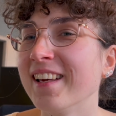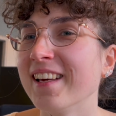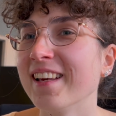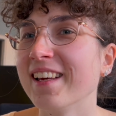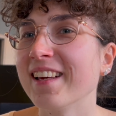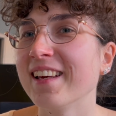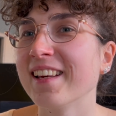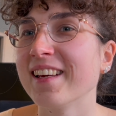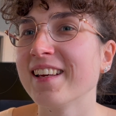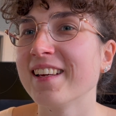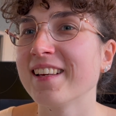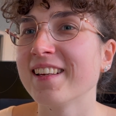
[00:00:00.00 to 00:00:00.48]

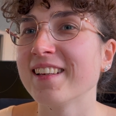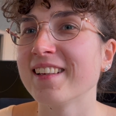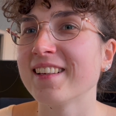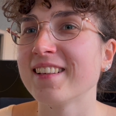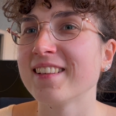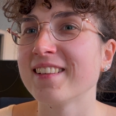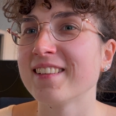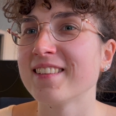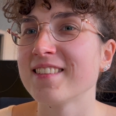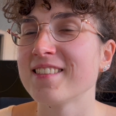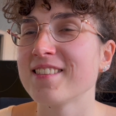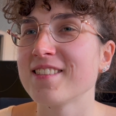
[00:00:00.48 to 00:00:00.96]

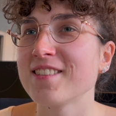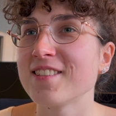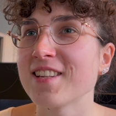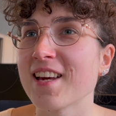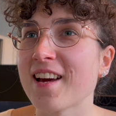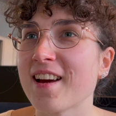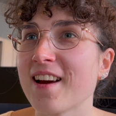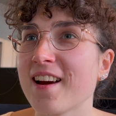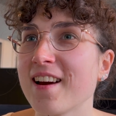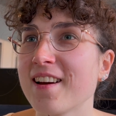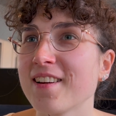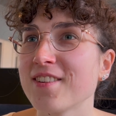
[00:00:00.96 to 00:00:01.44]
And
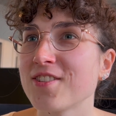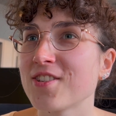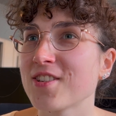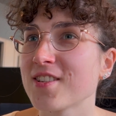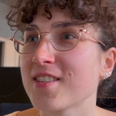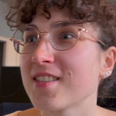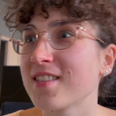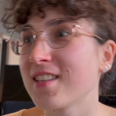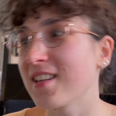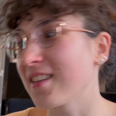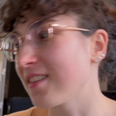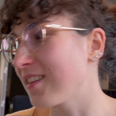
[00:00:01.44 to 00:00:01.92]
yeah, I
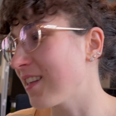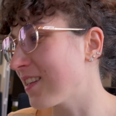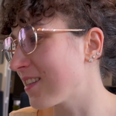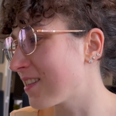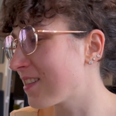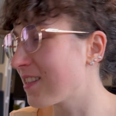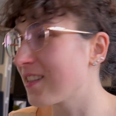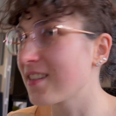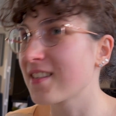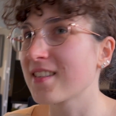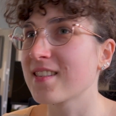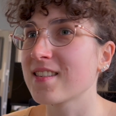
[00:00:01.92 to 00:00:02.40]
just that
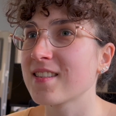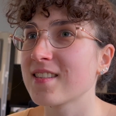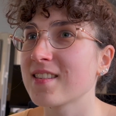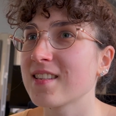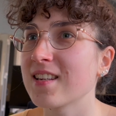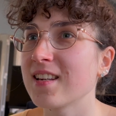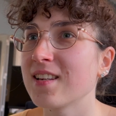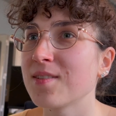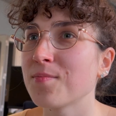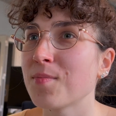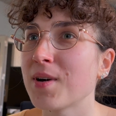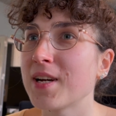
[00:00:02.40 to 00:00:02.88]
that is
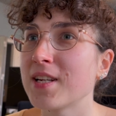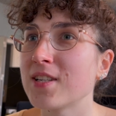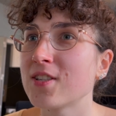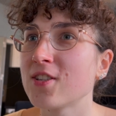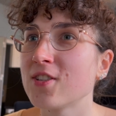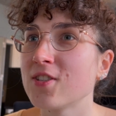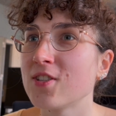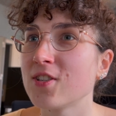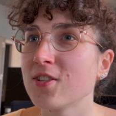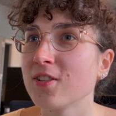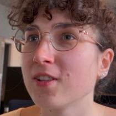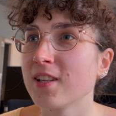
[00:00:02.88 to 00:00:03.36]
in my
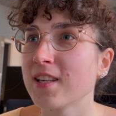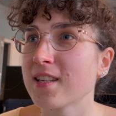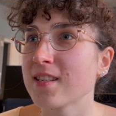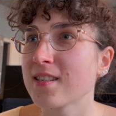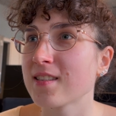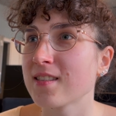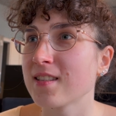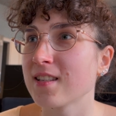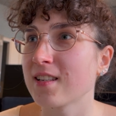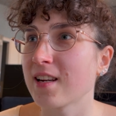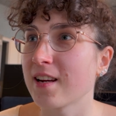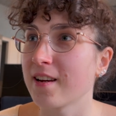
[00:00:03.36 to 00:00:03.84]
to-do
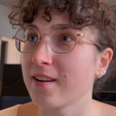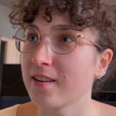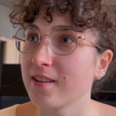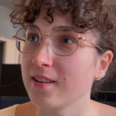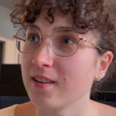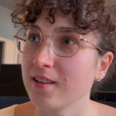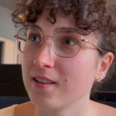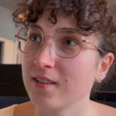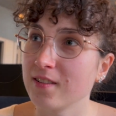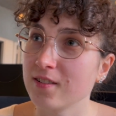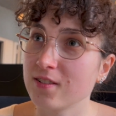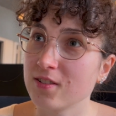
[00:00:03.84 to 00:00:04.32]
list that
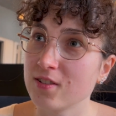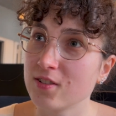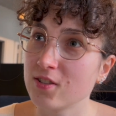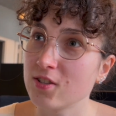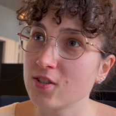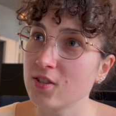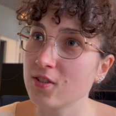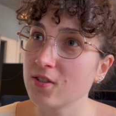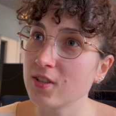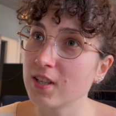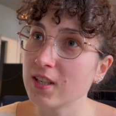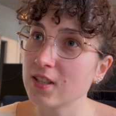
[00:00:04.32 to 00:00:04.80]
I
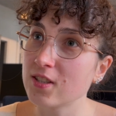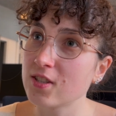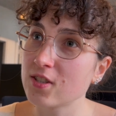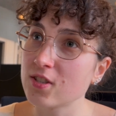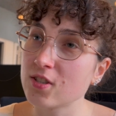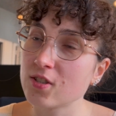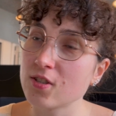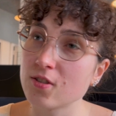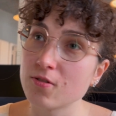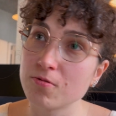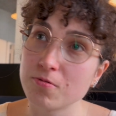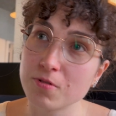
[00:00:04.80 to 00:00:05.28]
do need
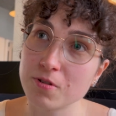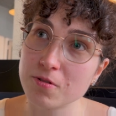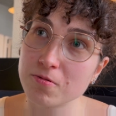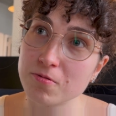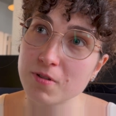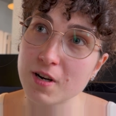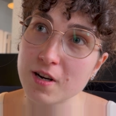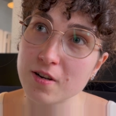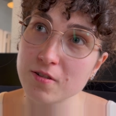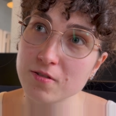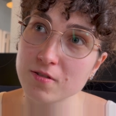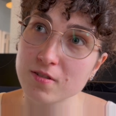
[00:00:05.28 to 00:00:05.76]
to
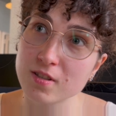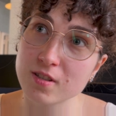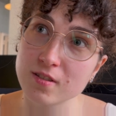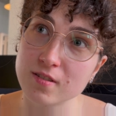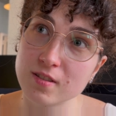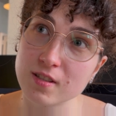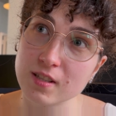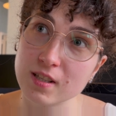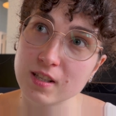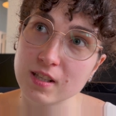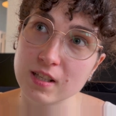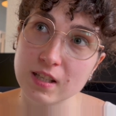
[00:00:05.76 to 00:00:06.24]
reroute
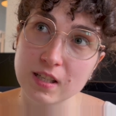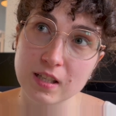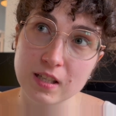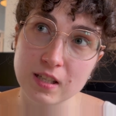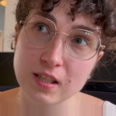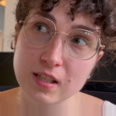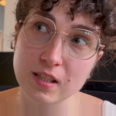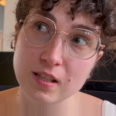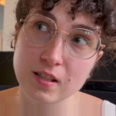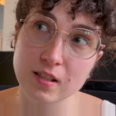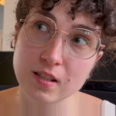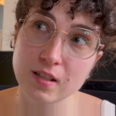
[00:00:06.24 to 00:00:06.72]

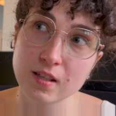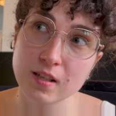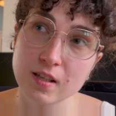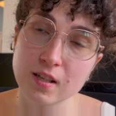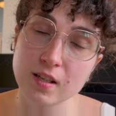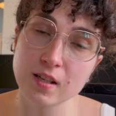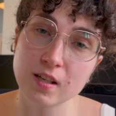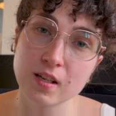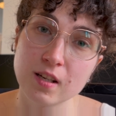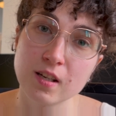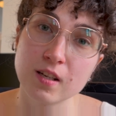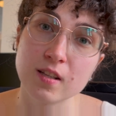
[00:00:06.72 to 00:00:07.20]
the
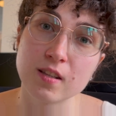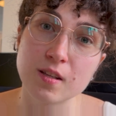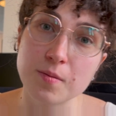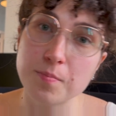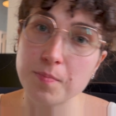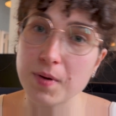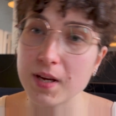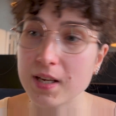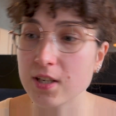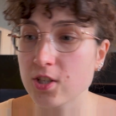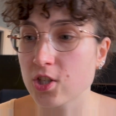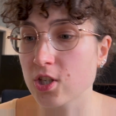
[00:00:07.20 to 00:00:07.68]
the
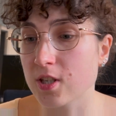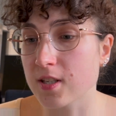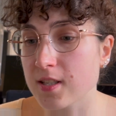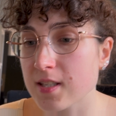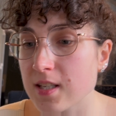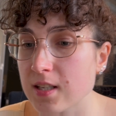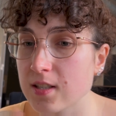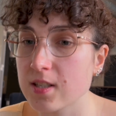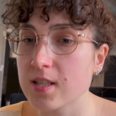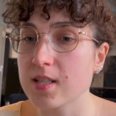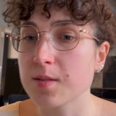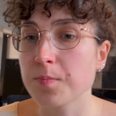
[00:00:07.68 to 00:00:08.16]

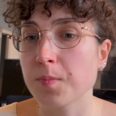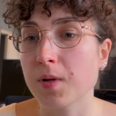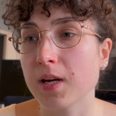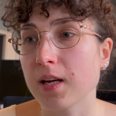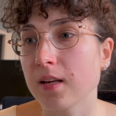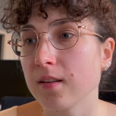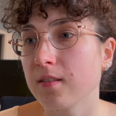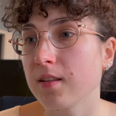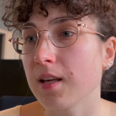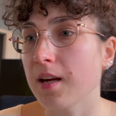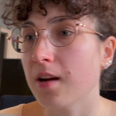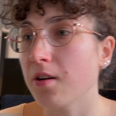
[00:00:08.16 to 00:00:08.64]
pages and
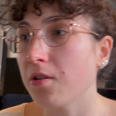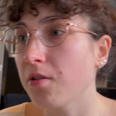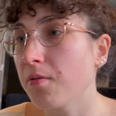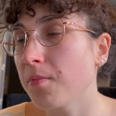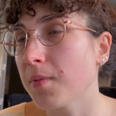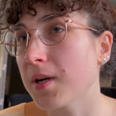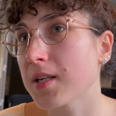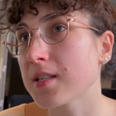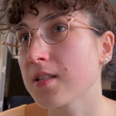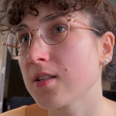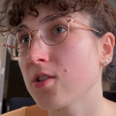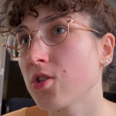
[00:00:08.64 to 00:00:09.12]
displaying the error
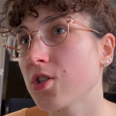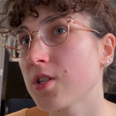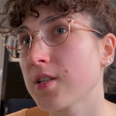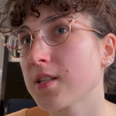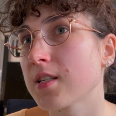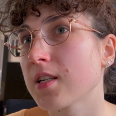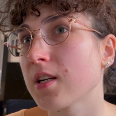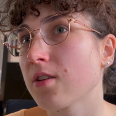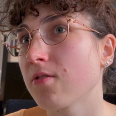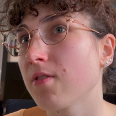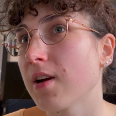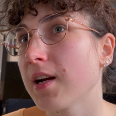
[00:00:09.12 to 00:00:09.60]

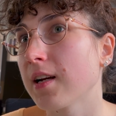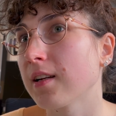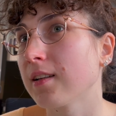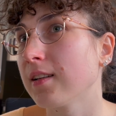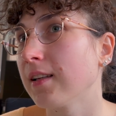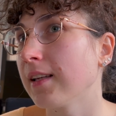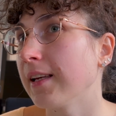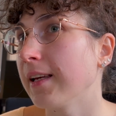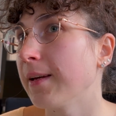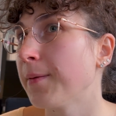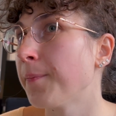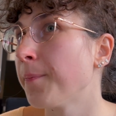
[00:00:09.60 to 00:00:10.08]
messages
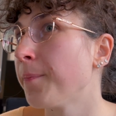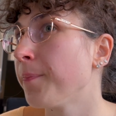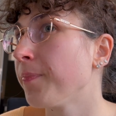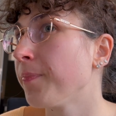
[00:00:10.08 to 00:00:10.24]
correctly